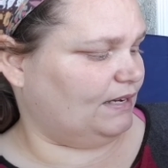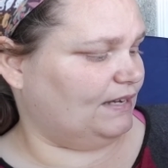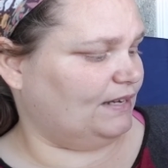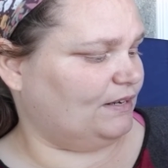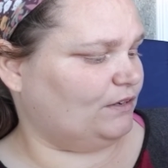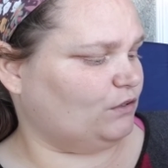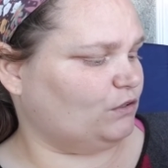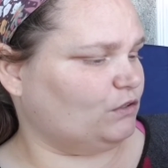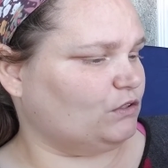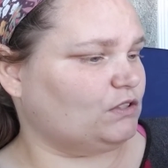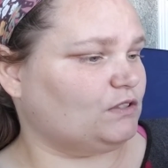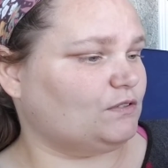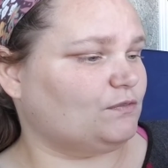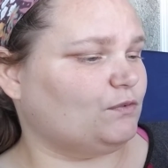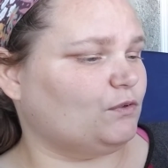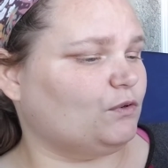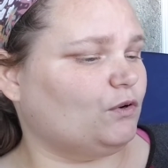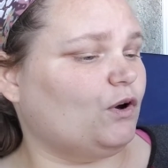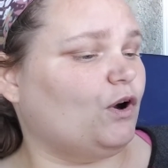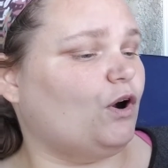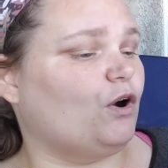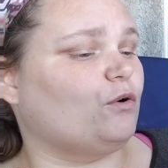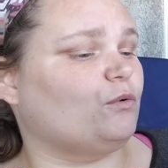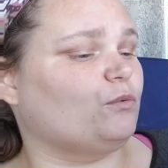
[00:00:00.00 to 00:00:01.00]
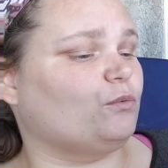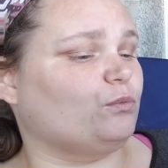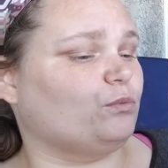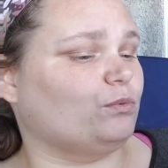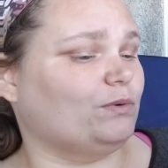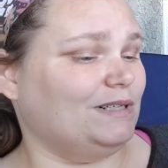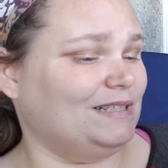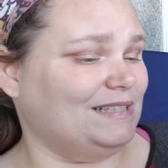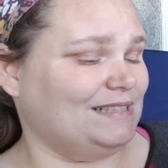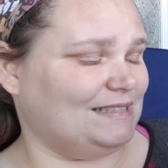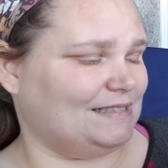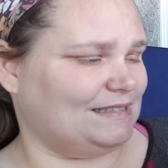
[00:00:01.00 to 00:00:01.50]
ears for a
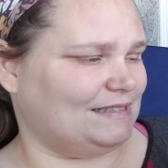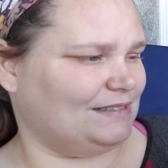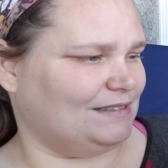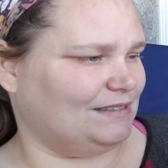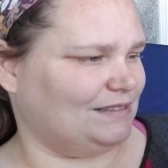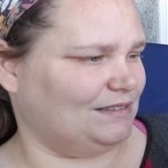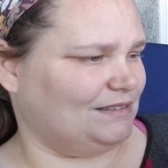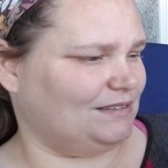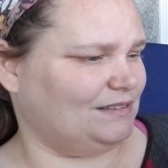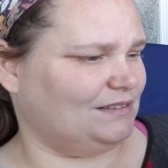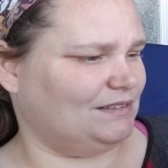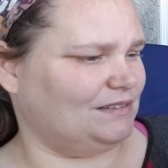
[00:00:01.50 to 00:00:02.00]
reason.